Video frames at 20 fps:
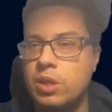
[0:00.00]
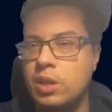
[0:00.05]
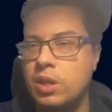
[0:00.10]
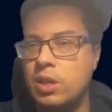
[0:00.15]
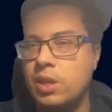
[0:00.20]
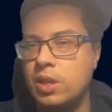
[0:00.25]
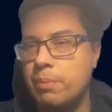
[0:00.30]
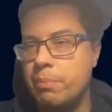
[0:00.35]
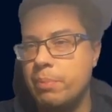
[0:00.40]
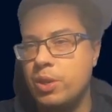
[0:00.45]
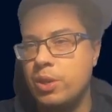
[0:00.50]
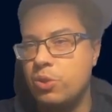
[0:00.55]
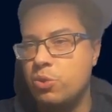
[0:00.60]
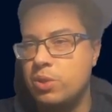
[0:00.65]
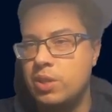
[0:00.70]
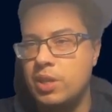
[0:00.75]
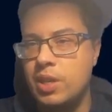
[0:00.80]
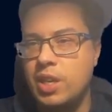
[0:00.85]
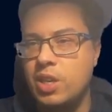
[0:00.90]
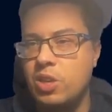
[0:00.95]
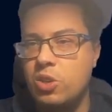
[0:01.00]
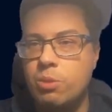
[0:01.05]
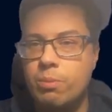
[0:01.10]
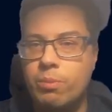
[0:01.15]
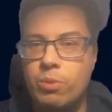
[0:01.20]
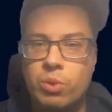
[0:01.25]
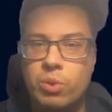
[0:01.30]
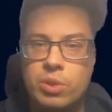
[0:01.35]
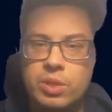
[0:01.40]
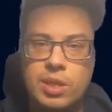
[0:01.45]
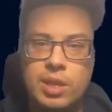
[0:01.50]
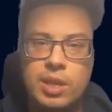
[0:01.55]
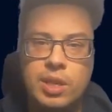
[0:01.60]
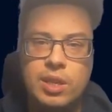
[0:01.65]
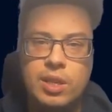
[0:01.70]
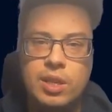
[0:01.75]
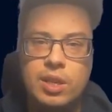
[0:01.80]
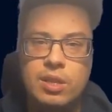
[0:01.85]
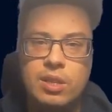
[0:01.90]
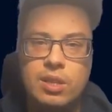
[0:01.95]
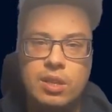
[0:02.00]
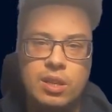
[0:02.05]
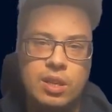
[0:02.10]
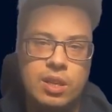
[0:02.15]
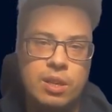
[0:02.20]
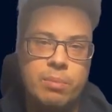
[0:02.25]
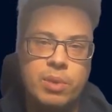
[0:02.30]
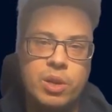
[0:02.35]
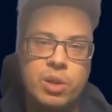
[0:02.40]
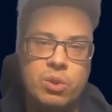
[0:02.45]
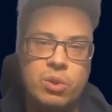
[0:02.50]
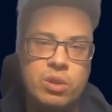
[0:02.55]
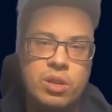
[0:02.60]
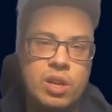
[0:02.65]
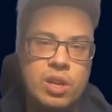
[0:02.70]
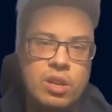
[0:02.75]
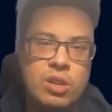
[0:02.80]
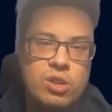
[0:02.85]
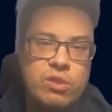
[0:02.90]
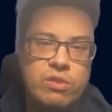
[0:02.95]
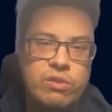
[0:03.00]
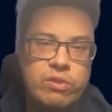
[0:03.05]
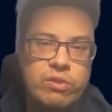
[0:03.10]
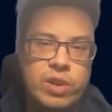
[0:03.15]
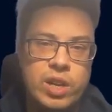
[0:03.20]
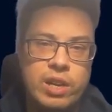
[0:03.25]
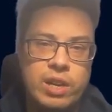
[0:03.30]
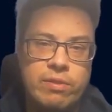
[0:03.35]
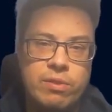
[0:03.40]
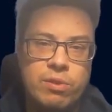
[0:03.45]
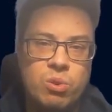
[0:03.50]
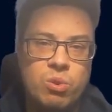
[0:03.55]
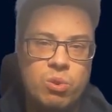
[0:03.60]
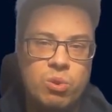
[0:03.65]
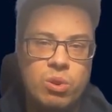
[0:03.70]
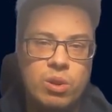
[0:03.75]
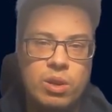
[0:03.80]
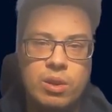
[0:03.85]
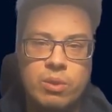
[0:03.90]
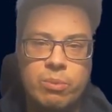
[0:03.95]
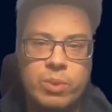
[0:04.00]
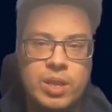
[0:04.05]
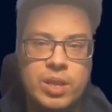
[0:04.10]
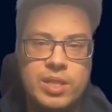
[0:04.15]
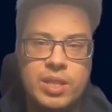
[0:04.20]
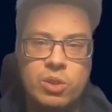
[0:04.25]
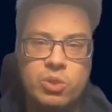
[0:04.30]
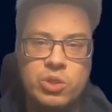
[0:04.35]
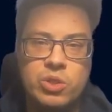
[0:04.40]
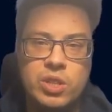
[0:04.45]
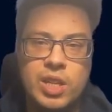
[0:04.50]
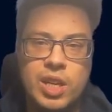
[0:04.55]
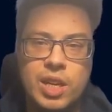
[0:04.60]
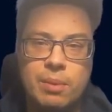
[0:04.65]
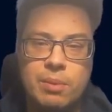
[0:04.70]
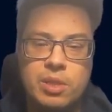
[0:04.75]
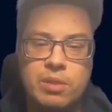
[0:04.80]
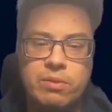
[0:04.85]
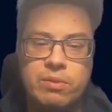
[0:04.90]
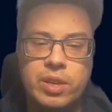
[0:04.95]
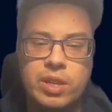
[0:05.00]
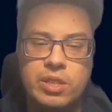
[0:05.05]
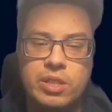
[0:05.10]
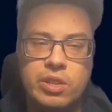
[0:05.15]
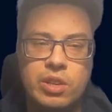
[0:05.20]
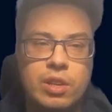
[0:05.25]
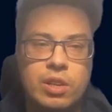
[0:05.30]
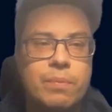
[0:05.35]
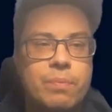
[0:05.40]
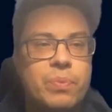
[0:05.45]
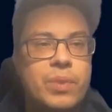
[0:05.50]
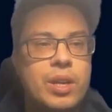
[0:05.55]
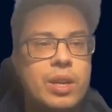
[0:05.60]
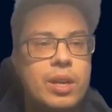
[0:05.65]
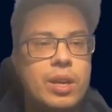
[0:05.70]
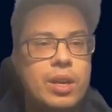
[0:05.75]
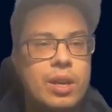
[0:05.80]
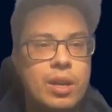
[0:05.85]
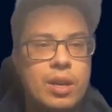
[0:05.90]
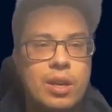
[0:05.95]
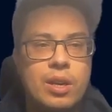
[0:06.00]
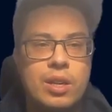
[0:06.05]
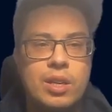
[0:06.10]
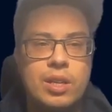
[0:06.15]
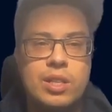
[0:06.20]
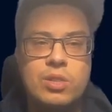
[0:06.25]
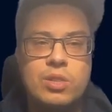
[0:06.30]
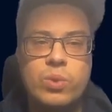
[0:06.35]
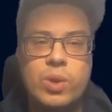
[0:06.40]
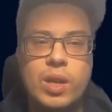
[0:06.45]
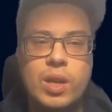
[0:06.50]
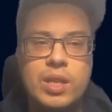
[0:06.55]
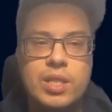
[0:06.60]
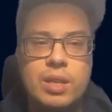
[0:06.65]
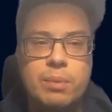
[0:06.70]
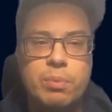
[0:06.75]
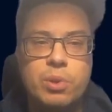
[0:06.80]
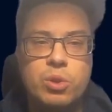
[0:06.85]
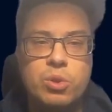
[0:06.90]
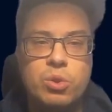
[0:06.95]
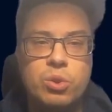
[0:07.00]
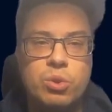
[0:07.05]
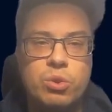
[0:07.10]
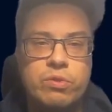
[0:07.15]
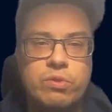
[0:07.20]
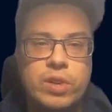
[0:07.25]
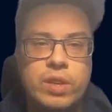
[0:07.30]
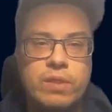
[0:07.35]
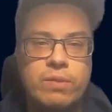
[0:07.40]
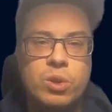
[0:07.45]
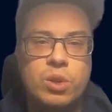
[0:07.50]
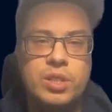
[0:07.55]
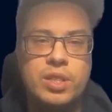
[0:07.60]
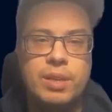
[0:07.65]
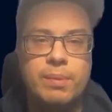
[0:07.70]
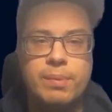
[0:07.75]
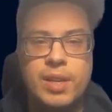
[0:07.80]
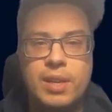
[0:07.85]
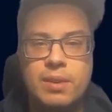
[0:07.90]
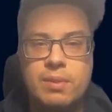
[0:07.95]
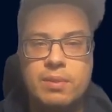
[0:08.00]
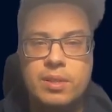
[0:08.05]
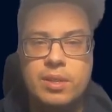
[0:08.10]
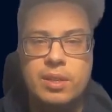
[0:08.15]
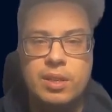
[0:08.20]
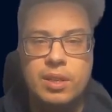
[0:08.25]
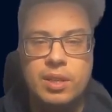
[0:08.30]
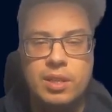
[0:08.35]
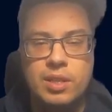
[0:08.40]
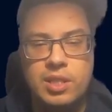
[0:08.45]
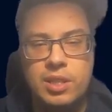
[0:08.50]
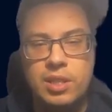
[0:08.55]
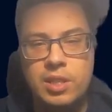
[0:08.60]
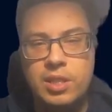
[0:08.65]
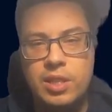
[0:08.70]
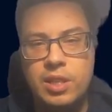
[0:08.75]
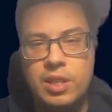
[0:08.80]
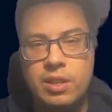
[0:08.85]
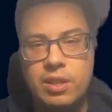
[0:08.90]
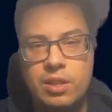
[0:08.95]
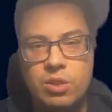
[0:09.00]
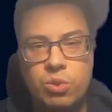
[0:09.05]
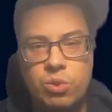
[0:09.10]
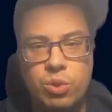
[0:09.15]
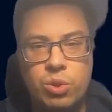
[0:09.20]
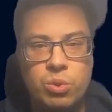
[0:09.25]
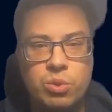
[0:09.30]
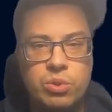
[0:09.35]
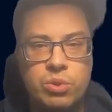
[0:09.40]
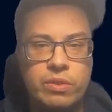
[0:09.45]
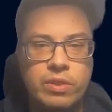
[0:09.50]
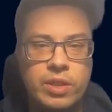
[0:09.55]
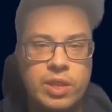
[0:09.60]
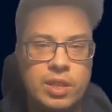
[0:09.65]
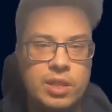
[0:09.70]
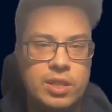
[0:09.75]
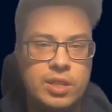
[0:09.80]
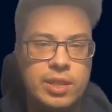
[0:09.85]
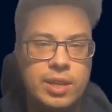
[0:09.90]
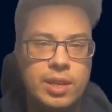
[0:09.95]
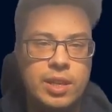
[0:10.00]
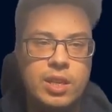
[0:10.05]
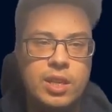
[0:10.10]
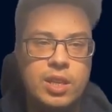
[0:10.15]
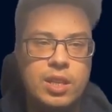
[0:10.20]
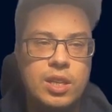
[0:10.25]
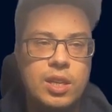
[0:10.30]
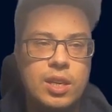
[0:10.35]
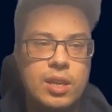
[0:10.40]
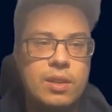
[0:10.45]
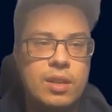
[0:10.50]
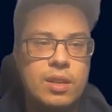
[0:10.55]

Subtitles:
compared to Selenium or Selenide, in about 5 or 1000 times faster. It is really simple to use framework, sometimes it's easier to use than Selenide,